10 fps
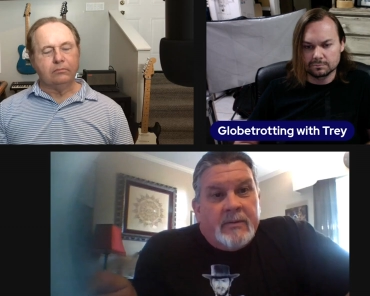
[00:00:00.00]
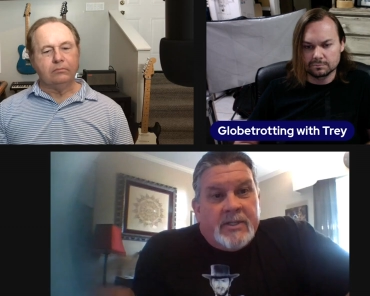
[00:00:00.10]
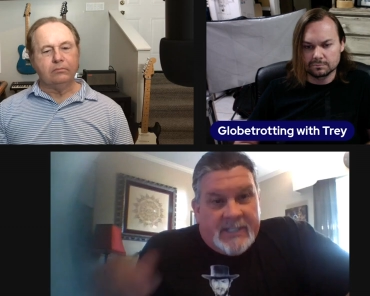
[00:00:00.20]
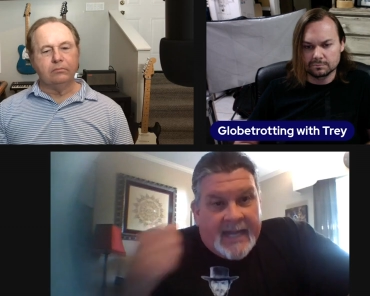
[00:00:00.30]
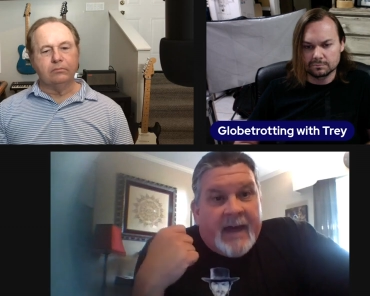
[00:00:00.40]

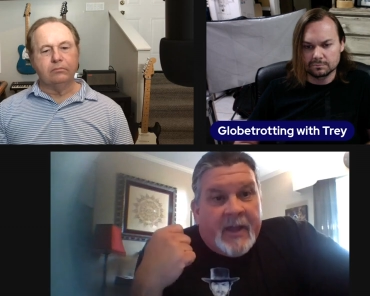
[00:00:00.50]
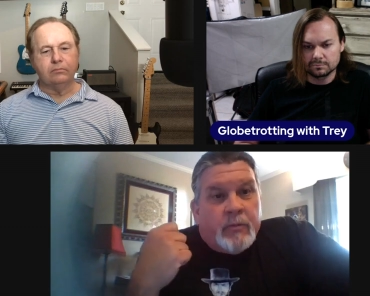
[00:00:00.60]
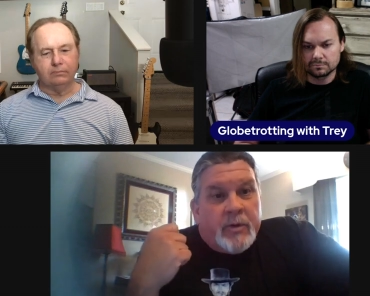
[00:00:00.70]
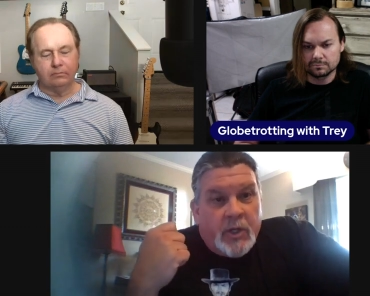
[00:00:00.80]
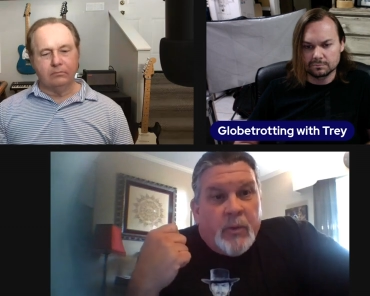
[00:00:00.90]
Speaker 1: to see how they
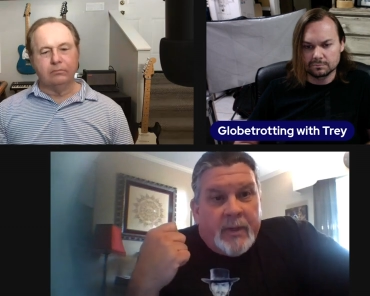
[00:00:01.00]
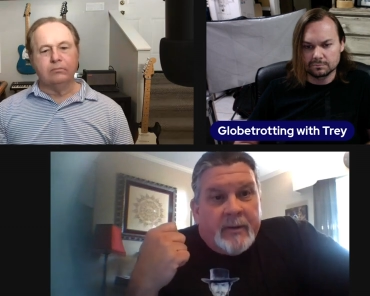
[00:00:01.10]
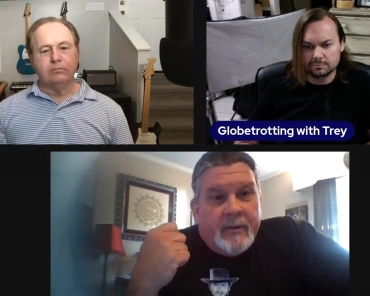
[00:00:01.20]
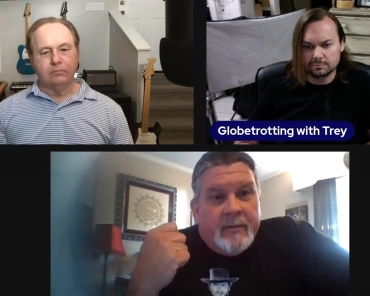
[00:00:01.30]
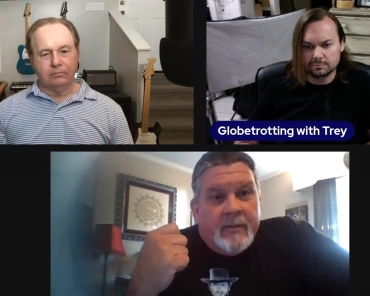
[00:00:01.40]
were
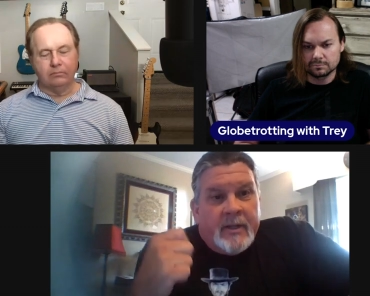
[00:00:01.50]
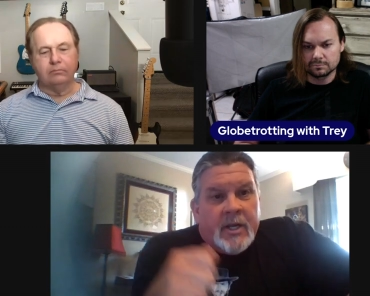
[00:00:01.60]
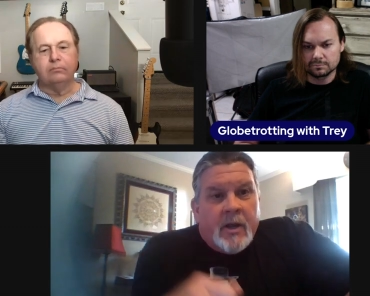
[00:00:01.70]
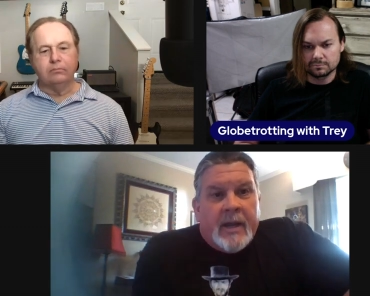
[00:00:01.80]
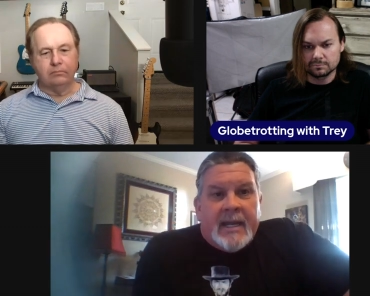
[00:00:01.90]
doing.
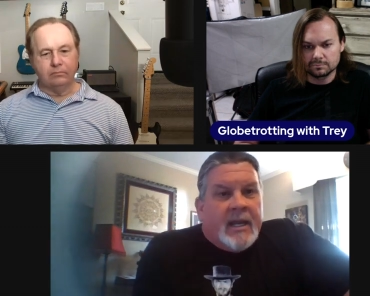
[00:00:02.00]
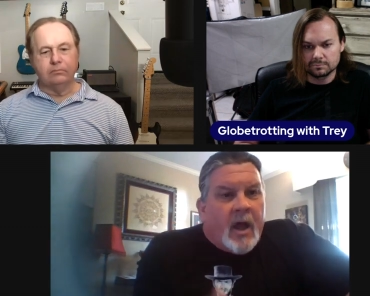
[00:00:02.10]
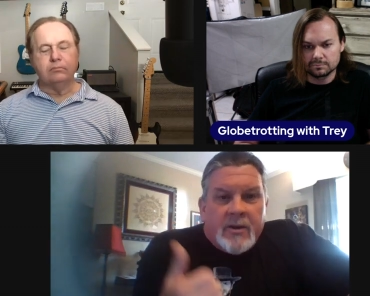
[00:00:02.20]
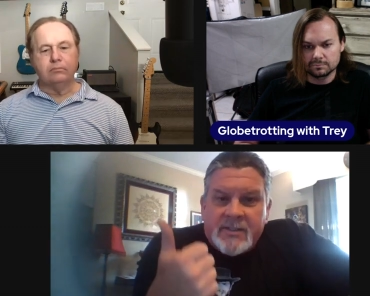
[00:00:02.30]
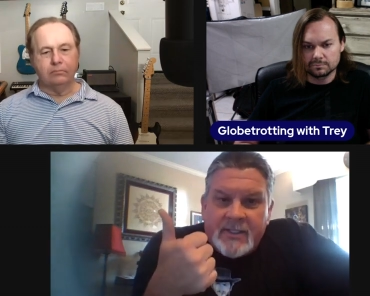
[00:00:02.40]
You know, and he
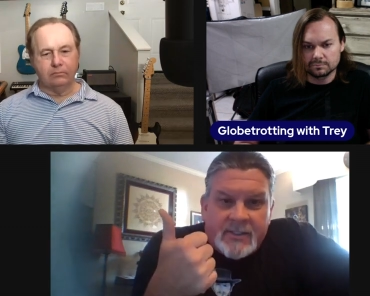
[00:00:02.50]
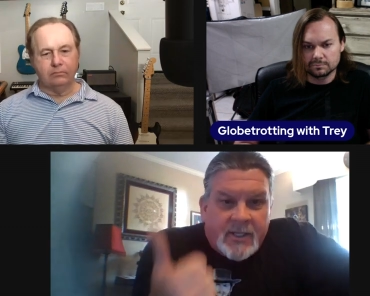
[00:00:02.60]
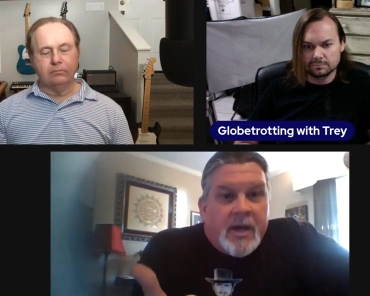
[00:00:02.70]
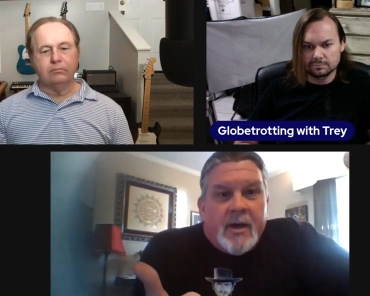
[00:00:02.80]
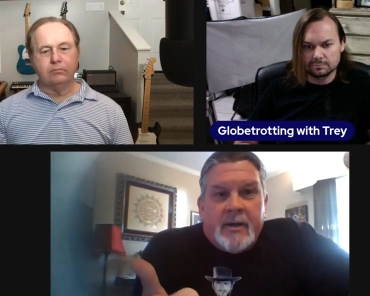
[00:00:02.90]
lost his
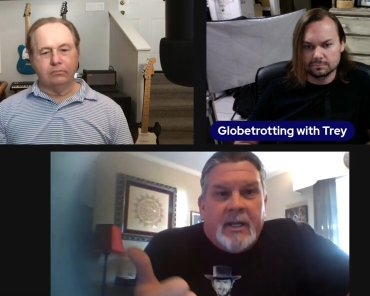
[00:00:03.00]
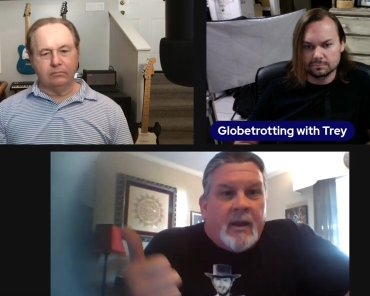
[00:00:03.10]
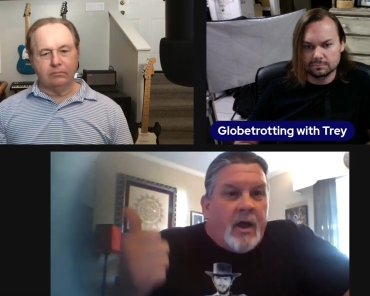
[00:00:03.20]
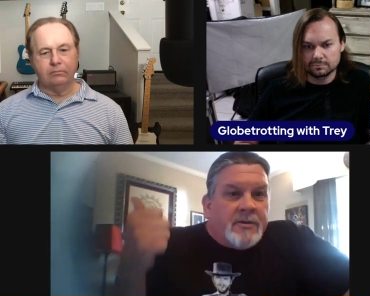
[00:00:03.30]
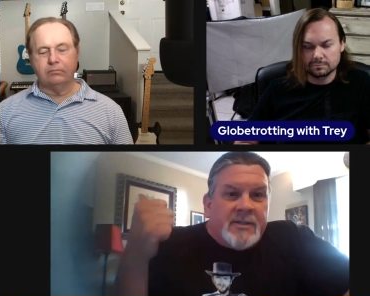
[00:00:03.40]
son, he
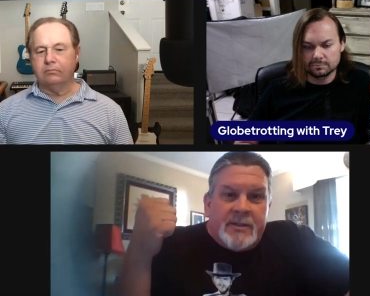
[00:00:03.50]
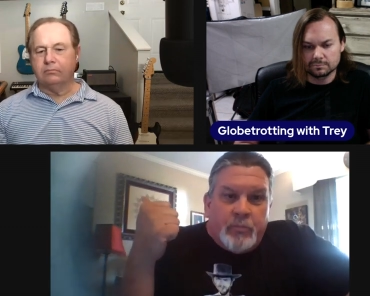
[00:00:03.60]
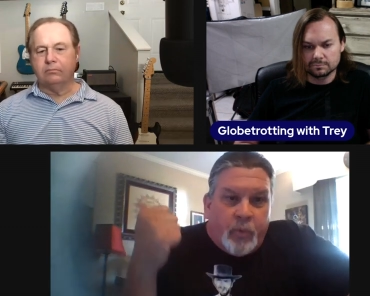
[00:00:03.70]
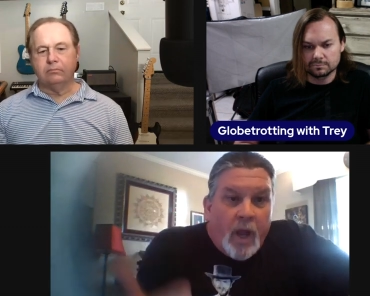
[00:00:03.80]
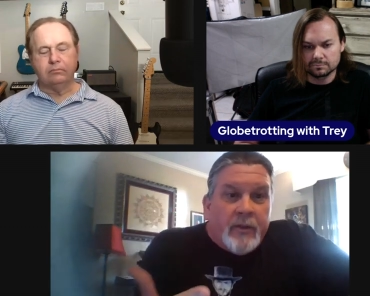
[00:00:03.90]
lost his
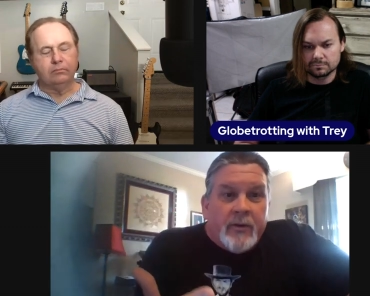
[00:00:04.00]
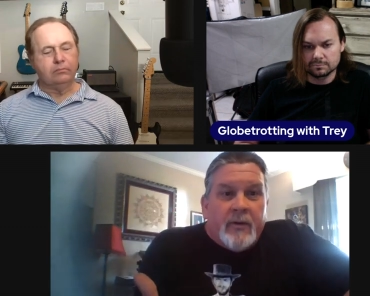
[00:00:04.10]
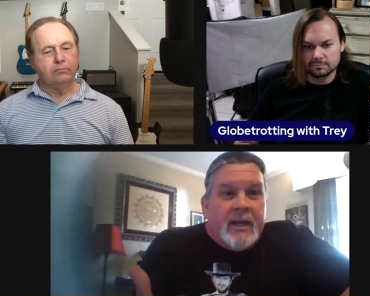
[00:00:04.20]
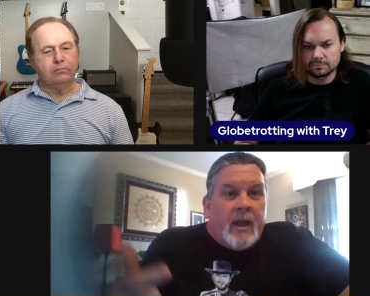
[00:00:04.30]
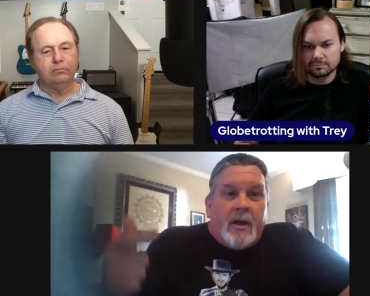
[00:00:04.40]

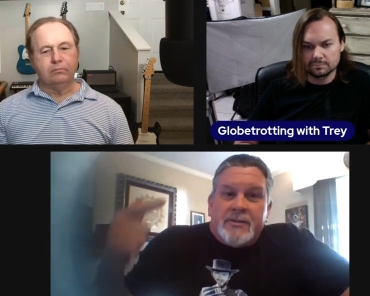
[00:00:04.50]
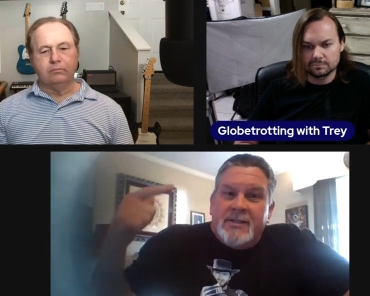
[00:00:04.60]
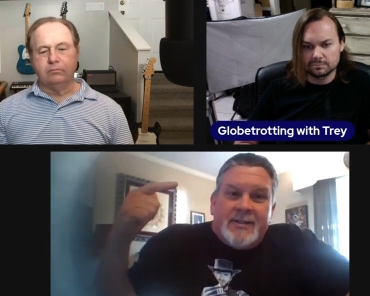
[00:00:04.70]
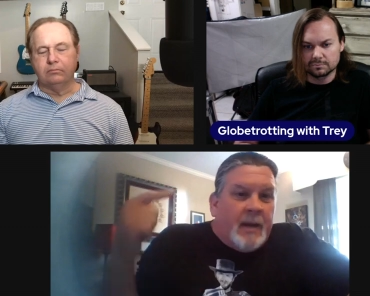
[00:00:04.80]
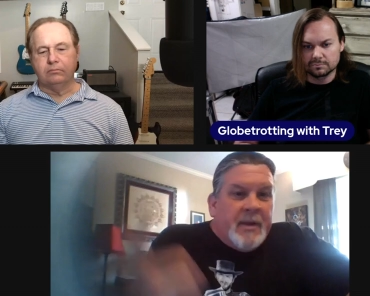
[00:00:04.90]
brother, he lost
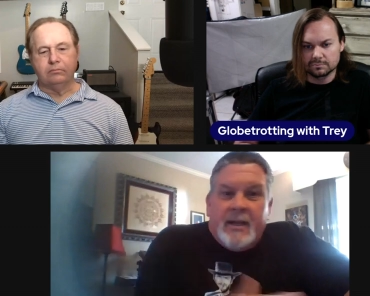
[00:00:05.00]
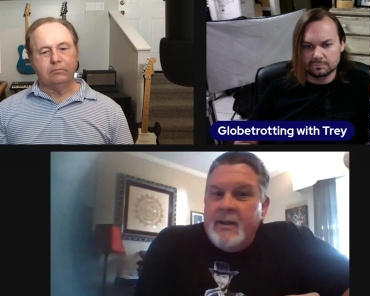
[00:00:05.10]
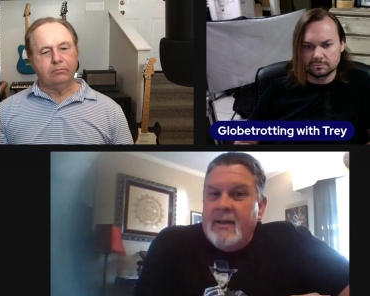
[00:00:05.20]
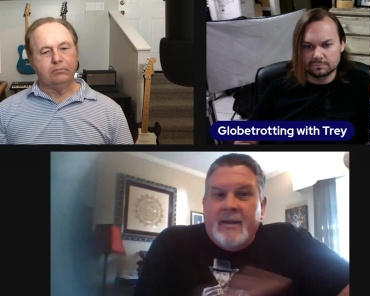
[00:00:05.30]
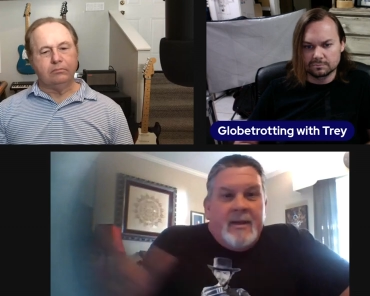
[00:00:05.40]
his, I mean,
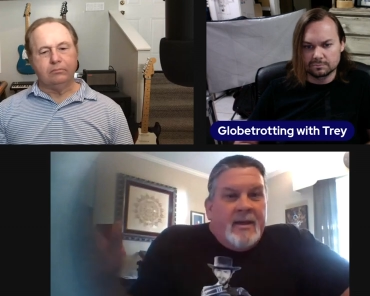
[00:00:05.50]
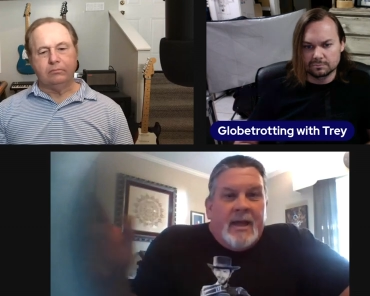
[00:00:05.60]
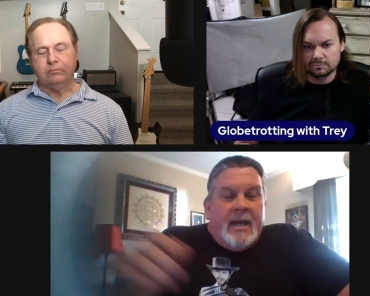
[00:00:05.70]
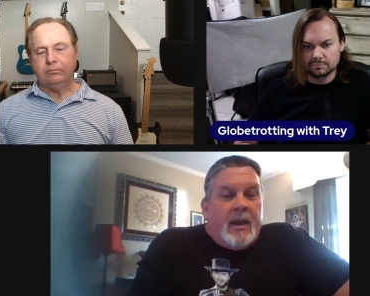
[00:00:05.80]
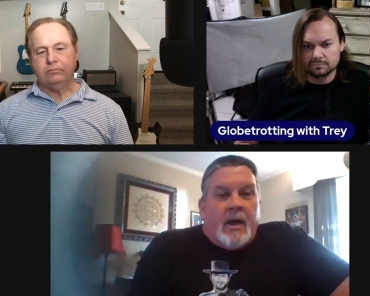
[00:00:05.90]

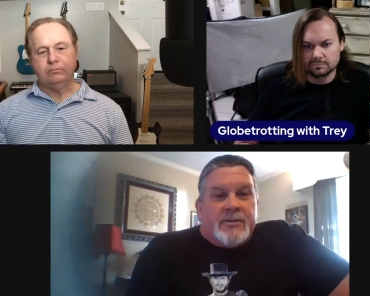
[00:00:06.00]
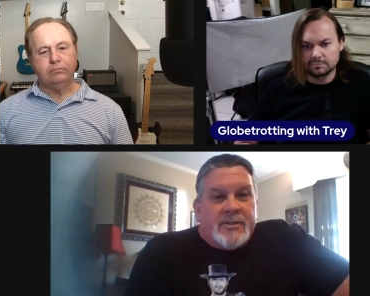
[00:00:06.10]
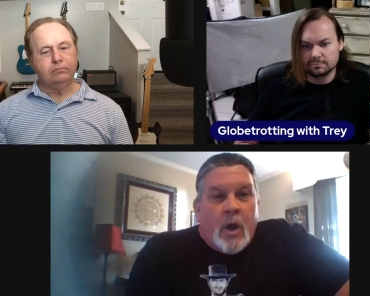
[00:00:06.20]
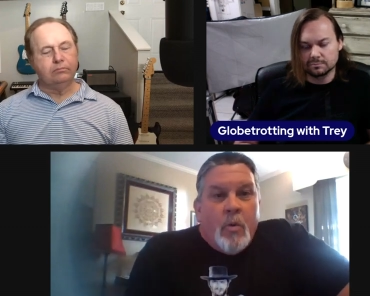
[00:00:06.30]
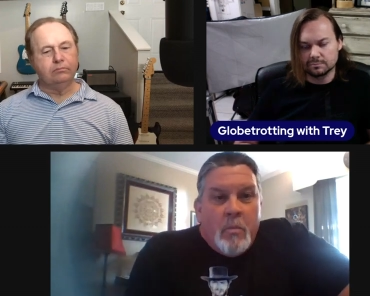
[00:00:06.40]
he lost
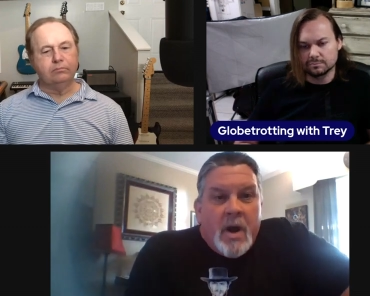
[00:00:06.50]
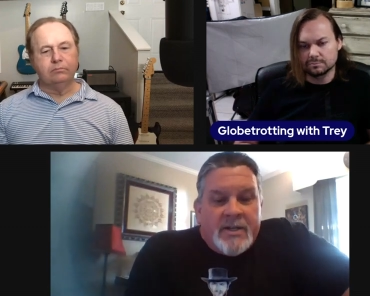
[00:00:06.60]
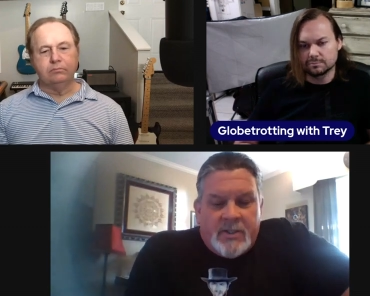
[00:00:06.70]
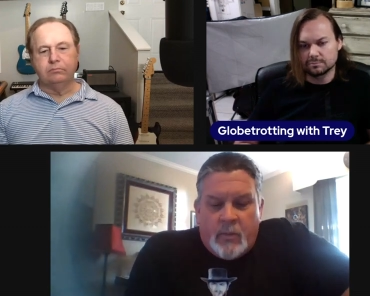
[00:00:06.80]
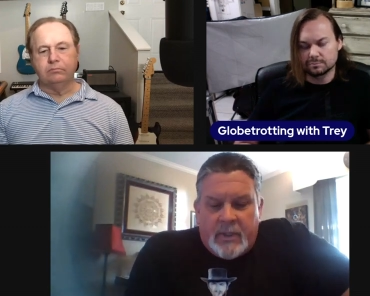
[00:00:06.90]
so
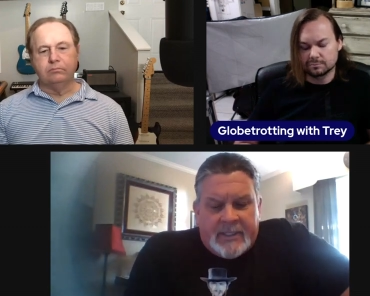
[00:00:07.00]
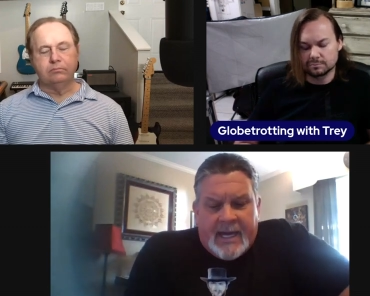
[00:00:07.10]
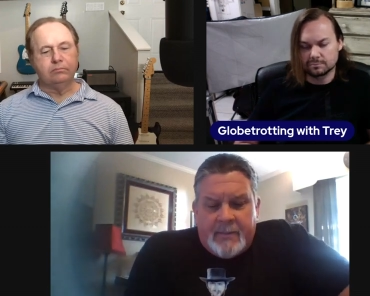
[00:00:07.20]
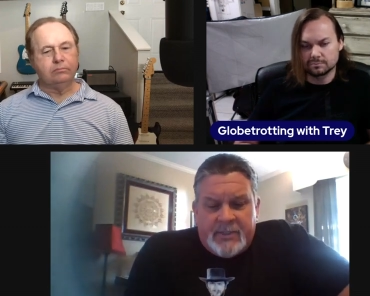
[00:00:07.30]
much at one time.